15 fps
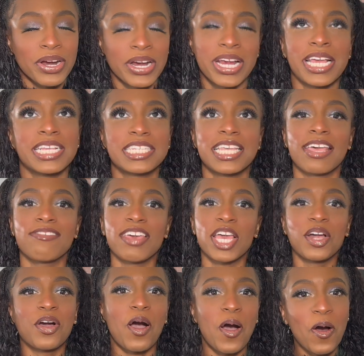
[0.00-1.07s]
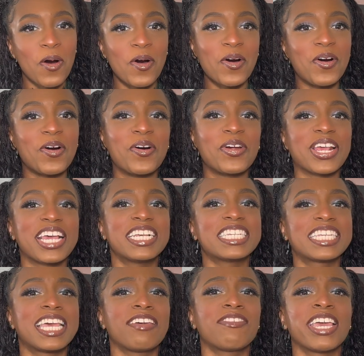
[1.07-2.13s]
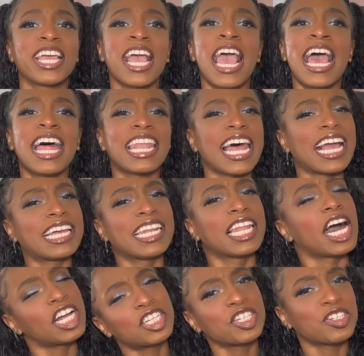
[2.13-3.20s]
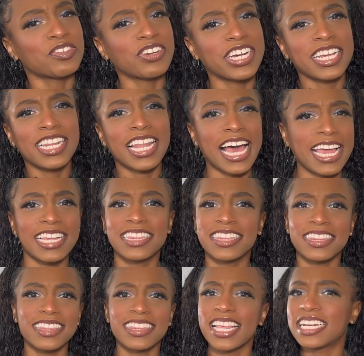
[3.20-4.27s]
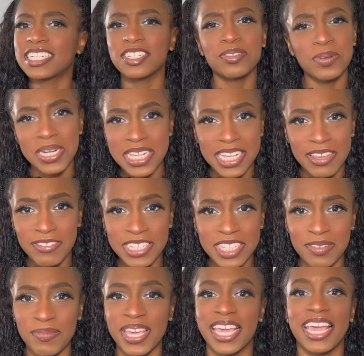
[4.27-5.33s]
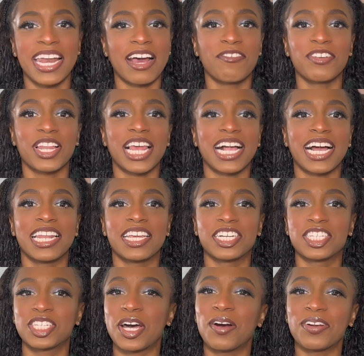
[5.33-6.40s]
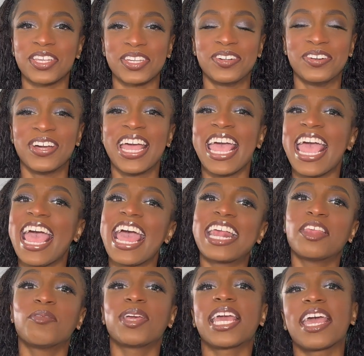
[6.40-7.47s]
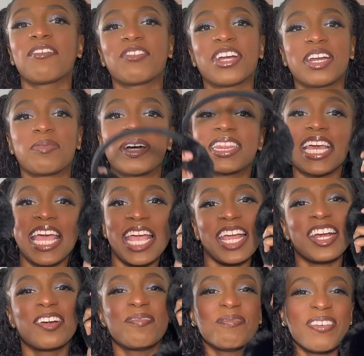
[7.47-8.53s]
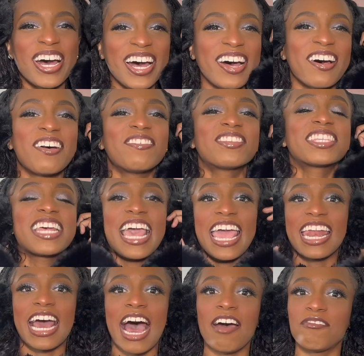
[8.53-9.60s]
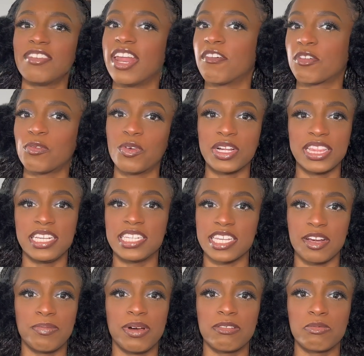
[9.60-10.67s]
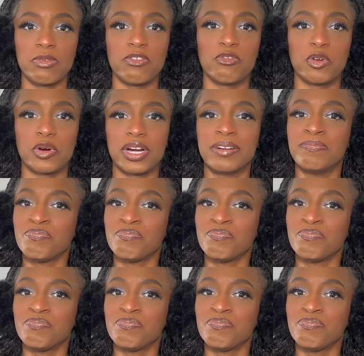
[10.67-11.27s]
It's giving cold. It's giving, like, luxury. Like, that's just what it's giving to me. And I feel like I look so cute. And then we can't forget about the earmuffs. And I've never worn these earmuffs before.